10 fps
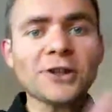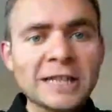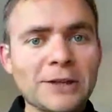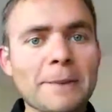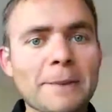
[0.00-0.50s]

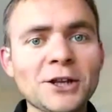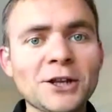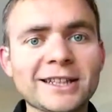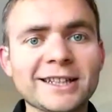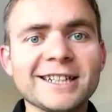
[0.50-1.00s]
talking about iPad
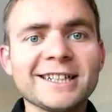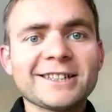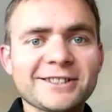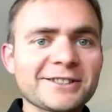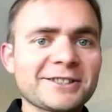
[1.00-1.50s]
only,
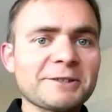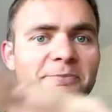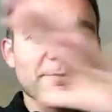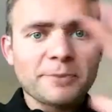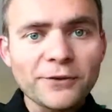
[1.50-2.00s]
this is
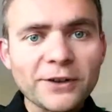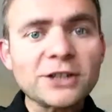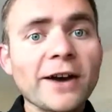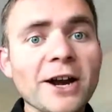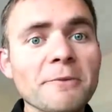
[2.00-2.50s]
the
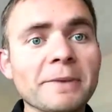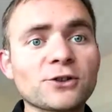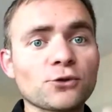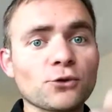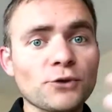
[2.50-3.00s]
perfect
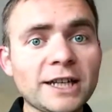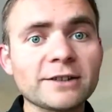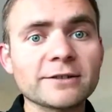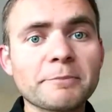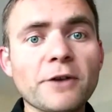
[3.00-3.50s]
environment to
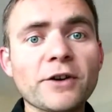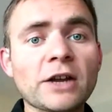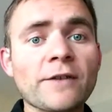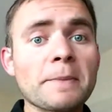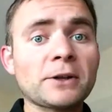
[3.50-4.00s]
read, perfect
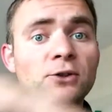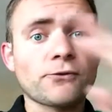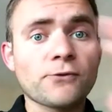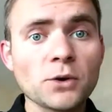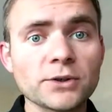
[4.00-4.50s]
environment to
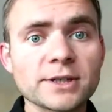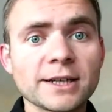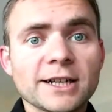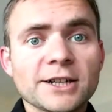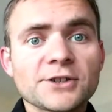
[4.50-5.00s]

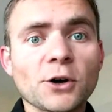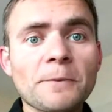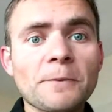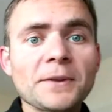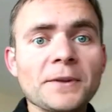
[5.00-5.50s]
focus.
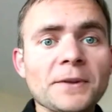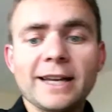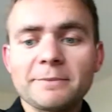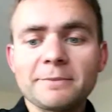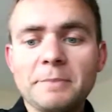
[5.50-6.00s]
So
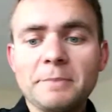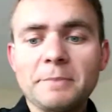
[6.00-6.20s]
like people